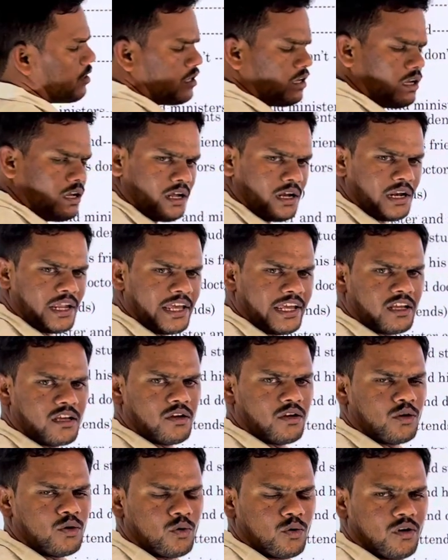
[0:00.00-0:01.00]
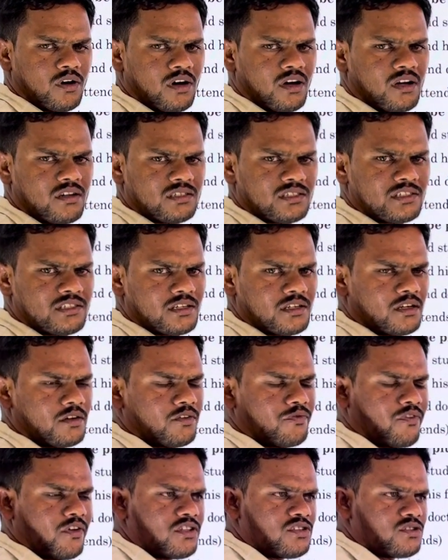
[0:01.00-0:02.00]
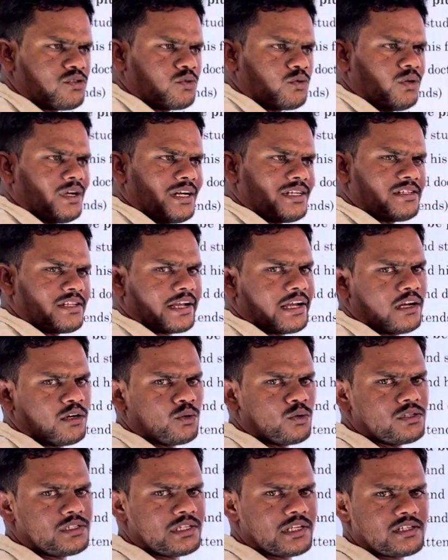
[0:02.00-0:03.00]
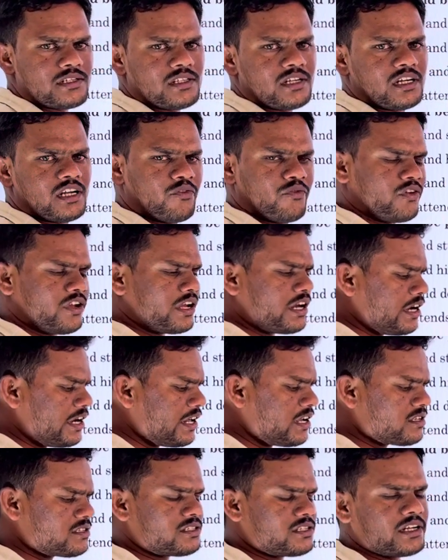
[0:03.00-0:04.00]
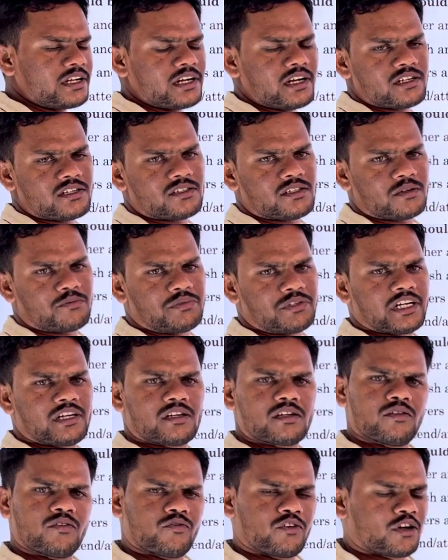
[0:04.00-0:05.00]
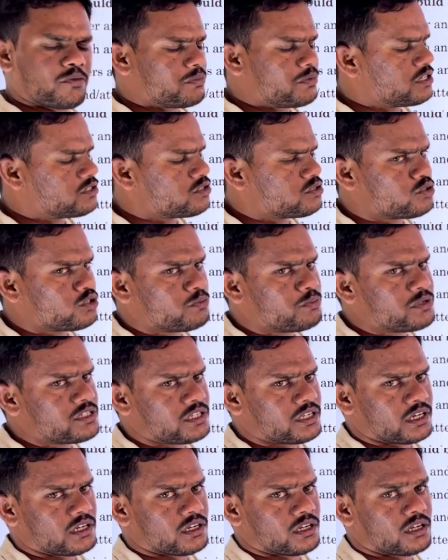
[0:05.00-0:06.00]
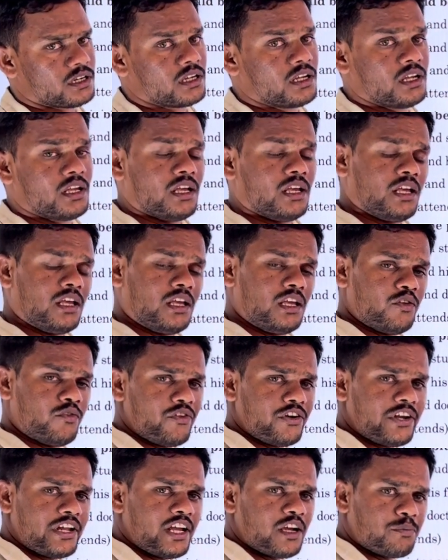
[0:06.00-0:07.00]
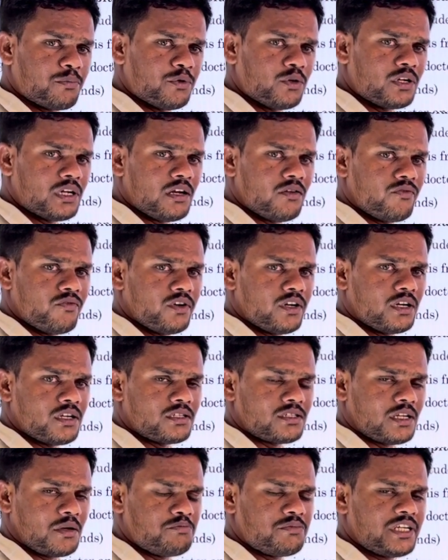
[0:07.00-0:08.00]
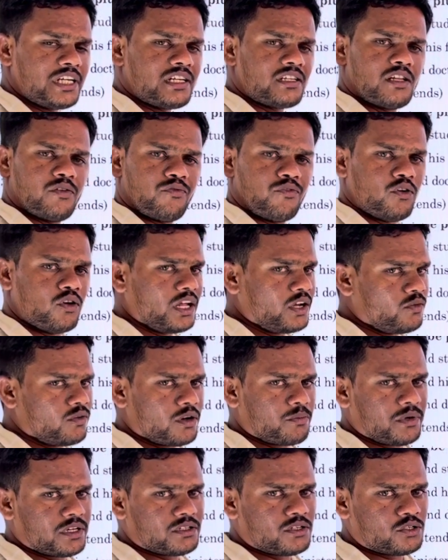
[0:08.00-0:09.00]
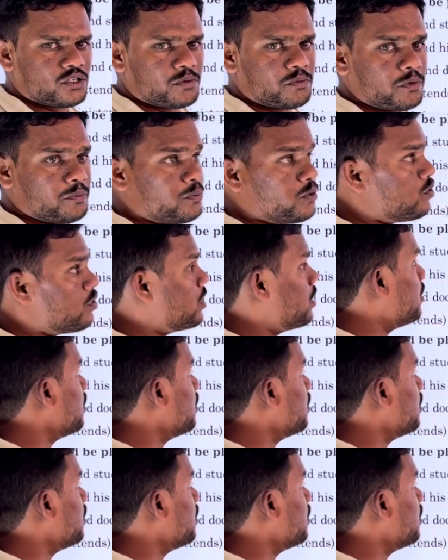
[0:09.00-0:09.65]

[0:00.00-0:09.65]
are like, first rule and second rule says that if you can take singular subject, verb also should be singular. If you take plural subject, the following verb also should be plural.